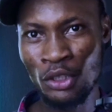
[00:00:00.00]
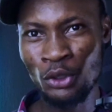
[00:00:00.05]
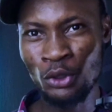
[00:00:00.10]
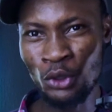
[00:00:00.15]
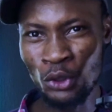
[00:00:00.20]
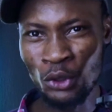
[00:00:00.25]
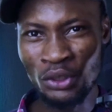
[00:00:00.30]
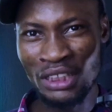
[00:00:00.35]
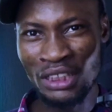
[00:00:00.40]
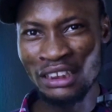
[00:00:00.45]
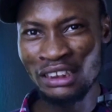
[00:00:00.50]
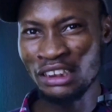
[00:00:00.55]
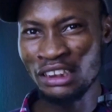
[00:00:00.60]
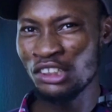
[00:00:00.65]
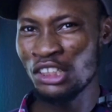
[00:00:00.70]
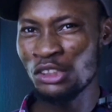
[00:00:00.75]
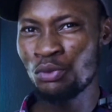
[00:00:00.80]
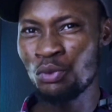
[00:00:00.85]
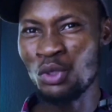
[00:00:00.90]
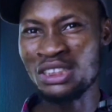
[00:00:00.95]
Do you think
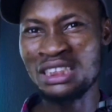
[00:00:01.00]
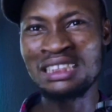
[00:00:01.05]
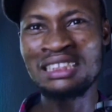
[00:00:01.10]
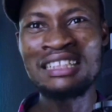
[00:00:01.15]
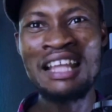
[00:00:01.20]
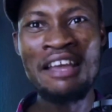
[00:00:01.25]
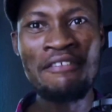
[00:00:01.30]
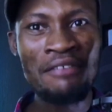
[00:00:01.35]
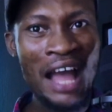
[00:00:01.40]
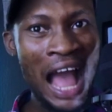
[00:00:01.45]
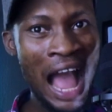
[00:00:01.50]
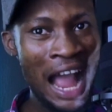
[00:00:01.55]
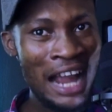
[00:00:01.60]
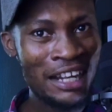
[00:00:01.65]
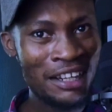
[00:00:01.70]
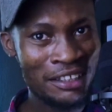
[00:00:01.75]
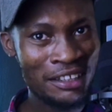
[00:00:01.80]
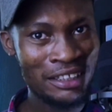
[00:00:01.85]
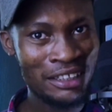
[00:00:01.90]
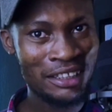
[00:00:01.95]
Jesus was never
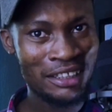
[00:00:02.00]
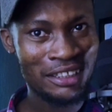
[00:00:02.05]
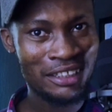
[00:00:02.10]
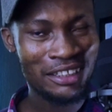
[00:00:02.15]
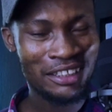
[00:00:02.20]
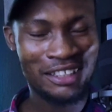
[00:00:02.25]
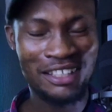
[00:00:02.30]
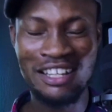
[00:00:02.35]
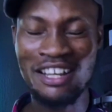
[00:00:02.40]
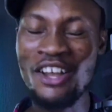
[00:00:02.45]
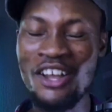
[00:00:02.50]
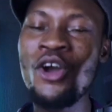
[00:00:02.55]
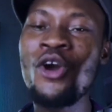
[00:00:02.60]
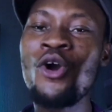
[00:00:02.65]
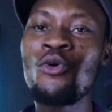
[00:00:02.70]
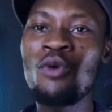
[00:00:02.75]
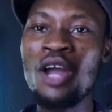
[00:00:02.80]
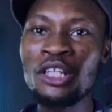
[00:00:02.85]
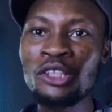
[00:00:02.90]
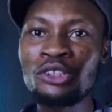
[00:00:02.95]
angry?
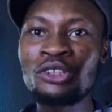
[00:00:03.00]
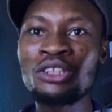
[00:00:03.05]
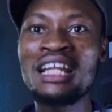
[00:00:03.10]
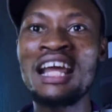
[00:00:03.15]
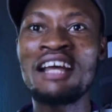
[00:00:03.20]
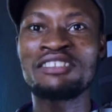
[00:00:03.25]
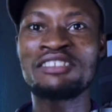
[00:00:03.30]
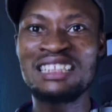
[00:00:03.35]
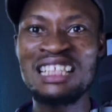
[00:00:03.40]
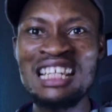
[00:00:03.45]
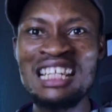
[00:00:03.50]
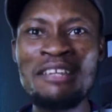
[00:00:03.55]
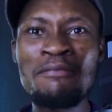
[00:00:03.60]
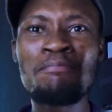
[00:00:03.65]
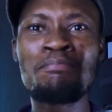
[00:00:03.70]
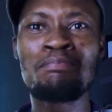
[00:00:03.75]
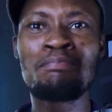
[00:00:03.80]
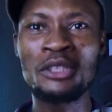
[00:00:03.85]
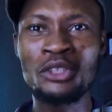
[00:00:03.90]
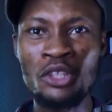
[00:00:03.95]
Well, you should have seen
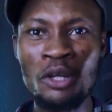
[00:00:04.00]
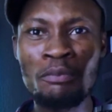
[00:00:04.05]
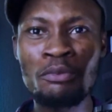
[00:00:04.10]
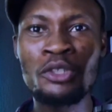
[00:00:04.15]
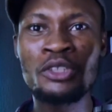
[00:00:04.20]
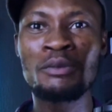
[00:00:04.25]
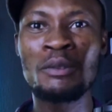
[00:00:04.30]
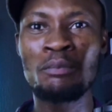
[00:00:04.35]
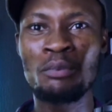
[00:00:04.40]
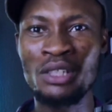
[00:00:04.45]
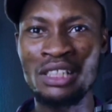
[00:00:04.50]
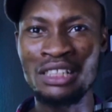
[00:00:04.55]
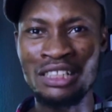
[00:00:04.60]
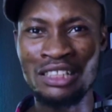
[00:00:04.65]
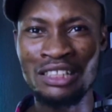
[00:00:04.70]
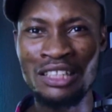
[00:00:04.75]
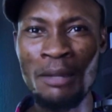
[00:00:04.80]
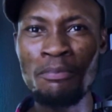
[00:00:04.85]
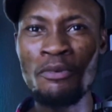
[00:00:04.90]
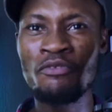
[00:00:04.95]
him beat up those people in the
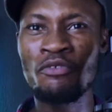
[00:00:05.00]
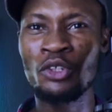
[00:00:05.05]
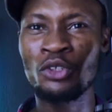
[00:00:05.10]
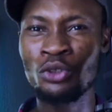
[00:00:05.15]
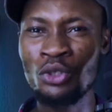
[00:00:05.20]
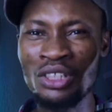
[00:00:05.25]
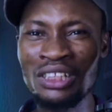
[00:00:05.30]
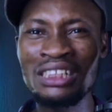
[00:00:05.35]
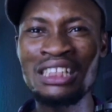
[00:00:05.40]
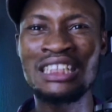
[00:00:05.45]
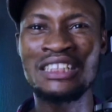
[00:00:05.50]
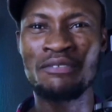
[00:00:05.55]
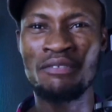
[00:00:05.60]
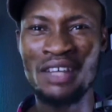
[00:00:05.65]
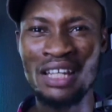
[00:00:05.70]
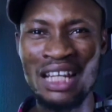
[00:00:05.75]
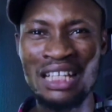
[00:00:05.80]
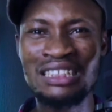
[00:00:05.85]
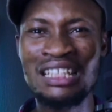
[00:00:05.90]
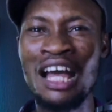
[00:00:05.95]
temple for turning his
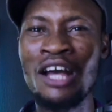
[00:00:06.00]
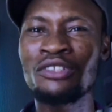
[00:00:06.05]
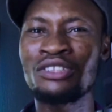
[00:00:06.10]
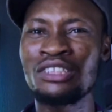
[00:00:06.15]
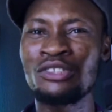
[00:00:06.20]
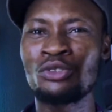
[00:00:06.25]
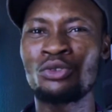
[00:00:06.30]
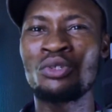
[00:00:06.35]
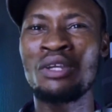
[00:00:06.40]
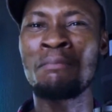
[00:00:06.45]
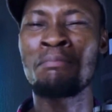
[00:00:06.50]
father's house into a